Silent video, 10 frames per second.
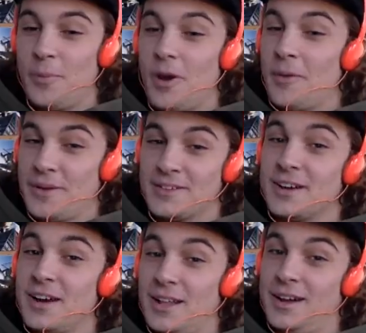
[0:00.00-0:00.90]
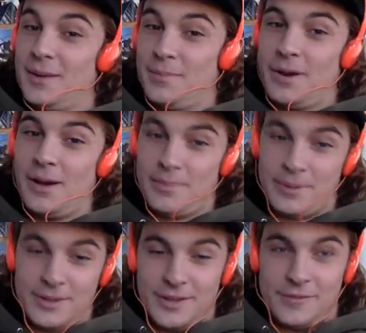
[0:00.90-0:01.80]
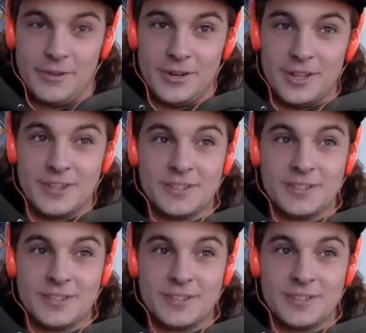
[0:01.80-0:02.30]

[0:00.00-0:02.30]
pop, but he's got a lot of pop in that footage.